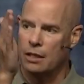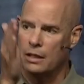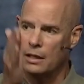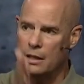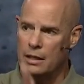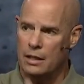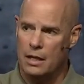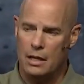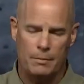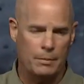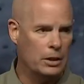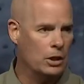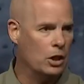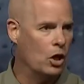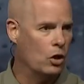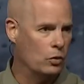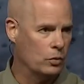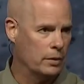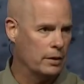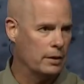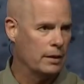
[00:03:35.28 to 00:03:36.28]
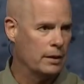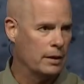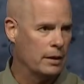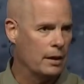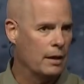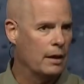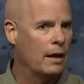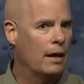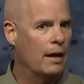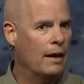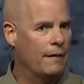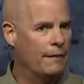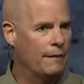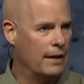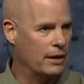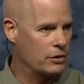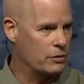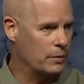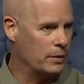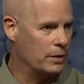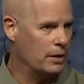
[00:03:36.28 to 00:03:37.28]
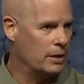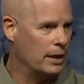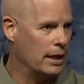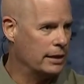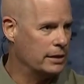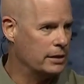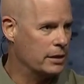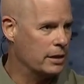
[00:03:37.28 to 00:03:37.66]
and Him alone. And that's what unites